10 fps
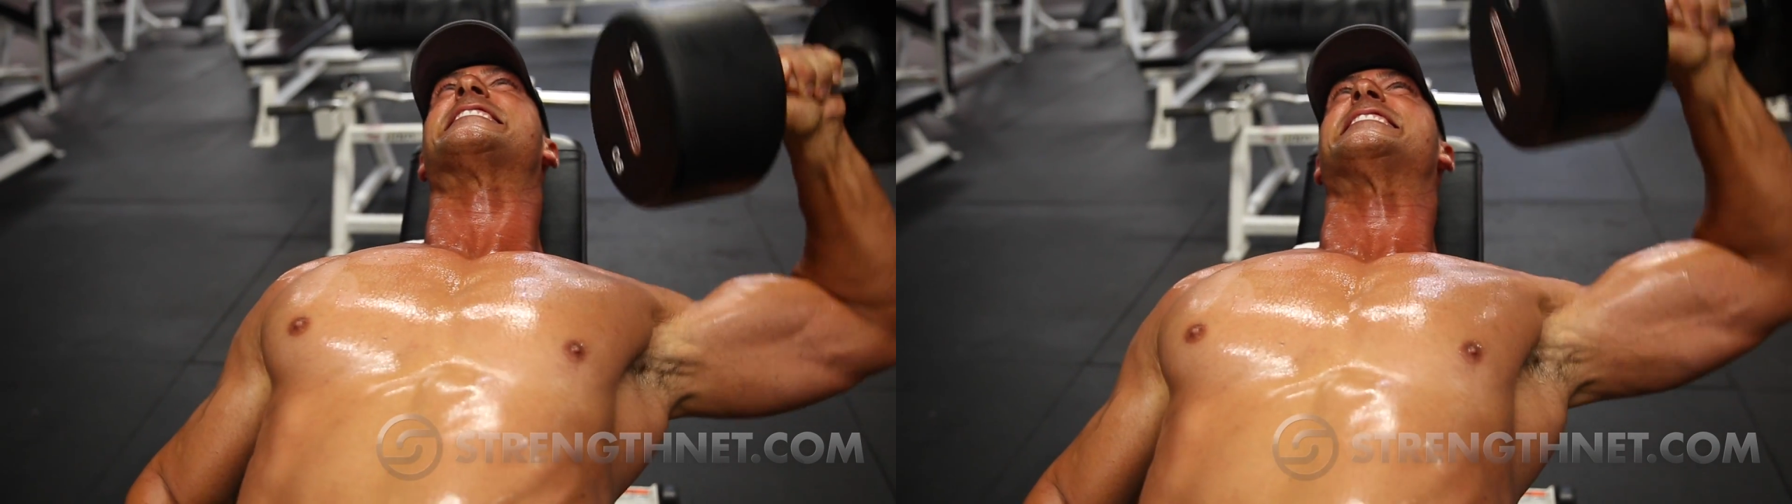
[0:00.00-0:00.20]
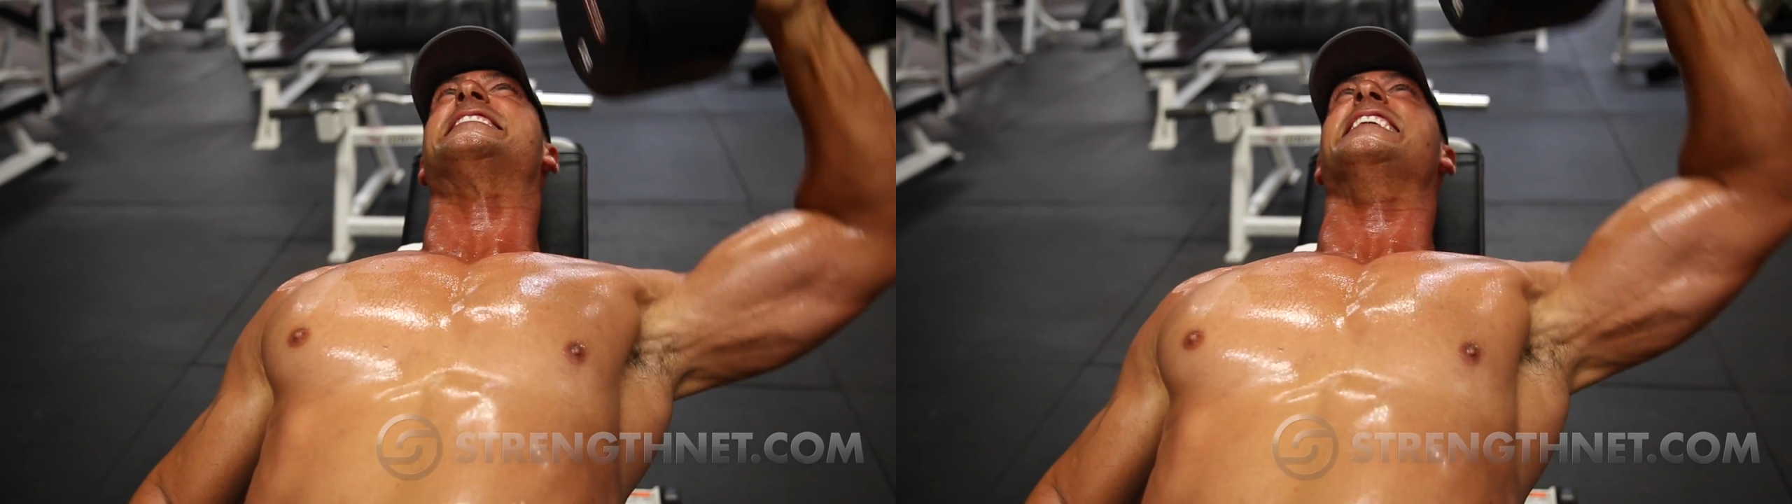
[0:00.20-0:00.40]

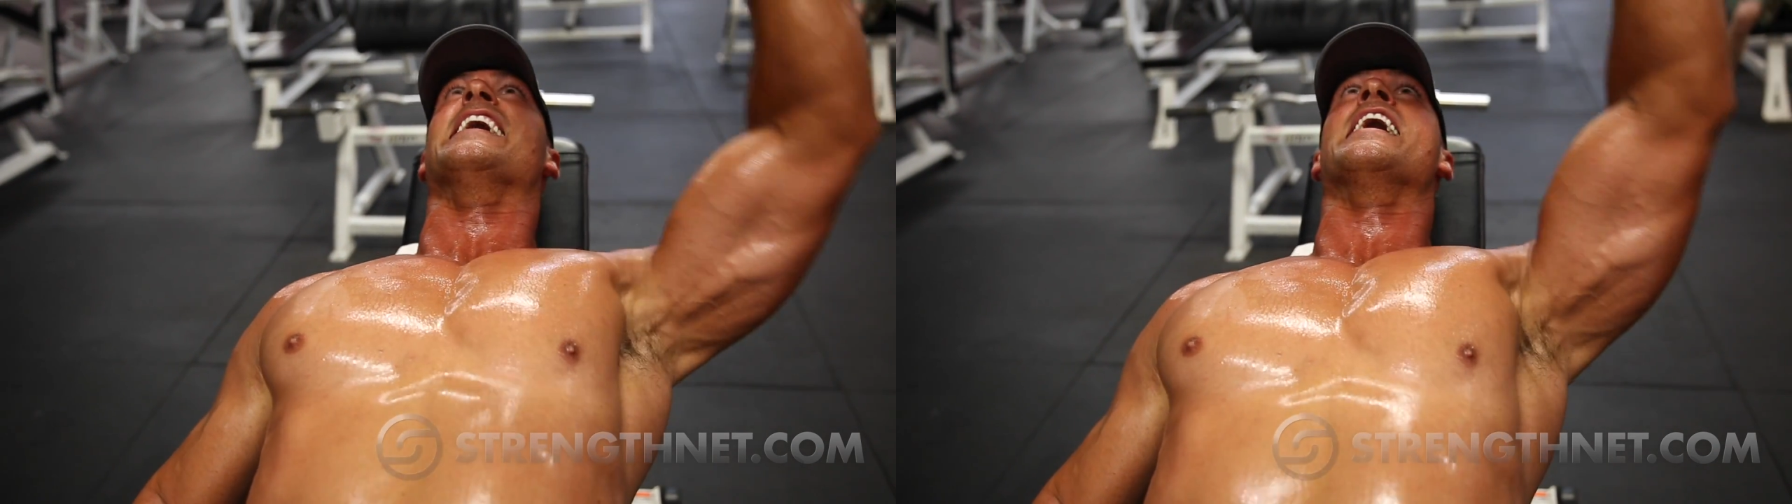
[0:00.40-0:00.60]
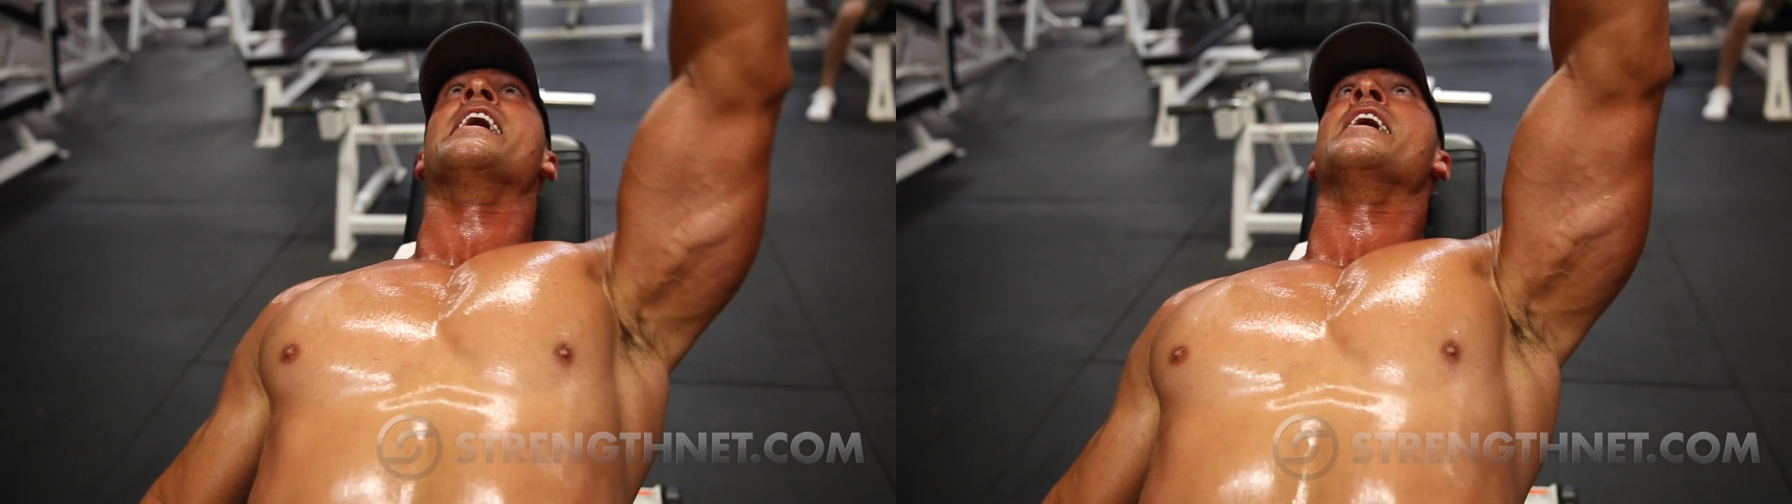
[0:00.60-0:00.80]
that
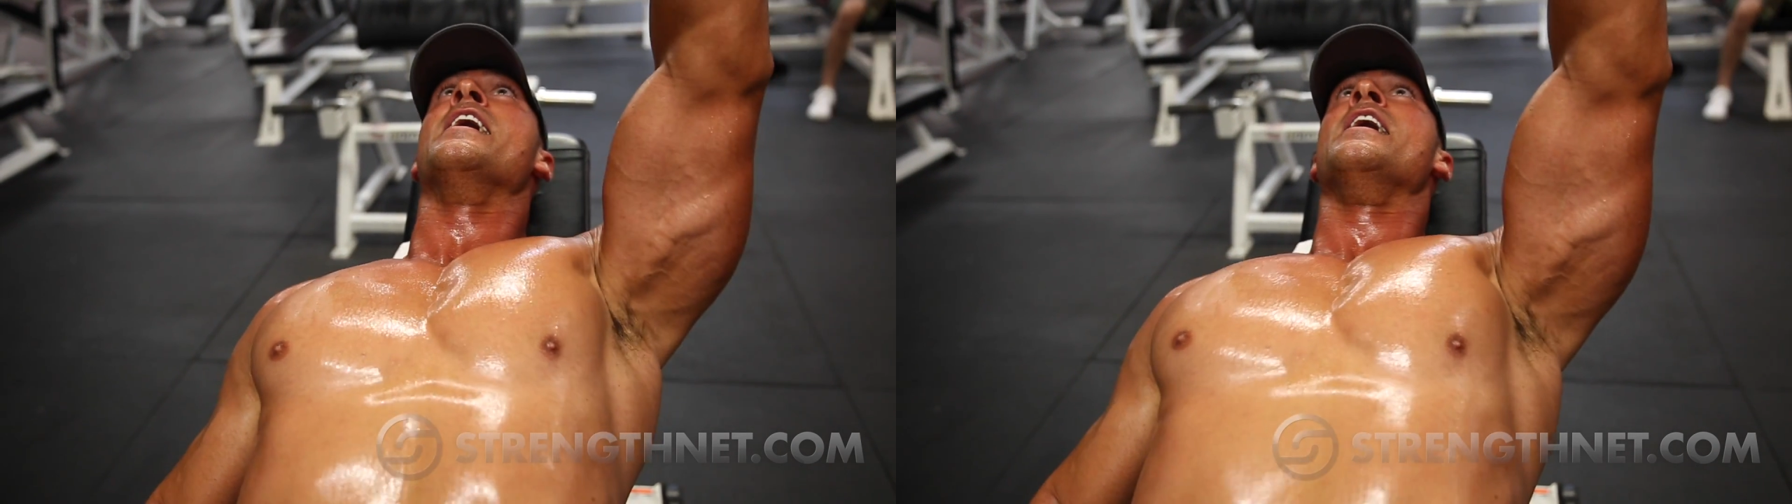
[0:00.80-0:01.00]
loved the gym,